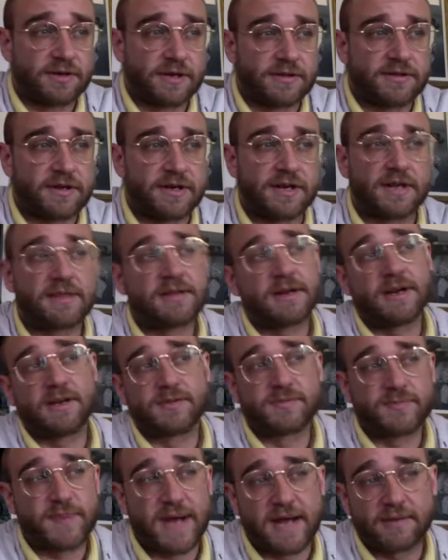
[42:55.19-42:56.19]
I thought nothing else
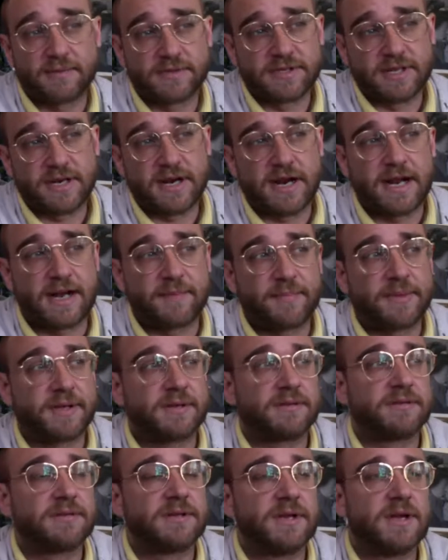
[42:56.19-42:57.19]
bad was going to
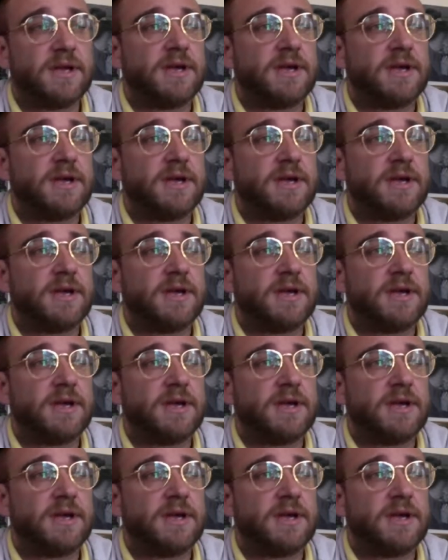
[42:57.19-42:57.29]
happen.